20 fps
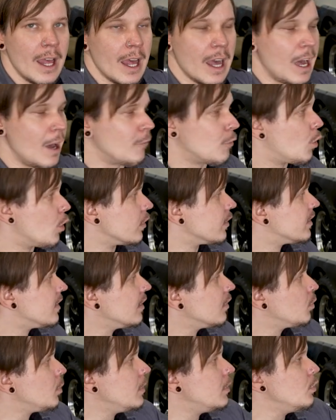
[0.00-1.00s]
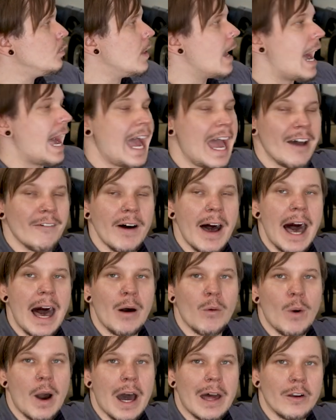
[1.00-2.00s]
Of course, since we do not have
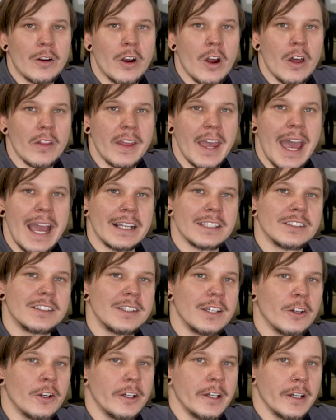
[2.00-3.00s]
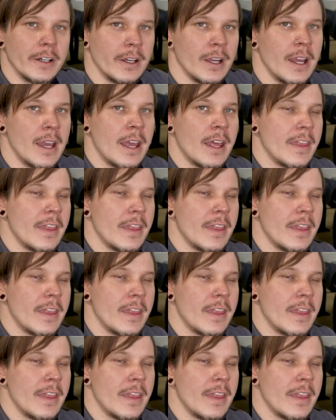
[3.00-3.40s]
hot water on the exterior,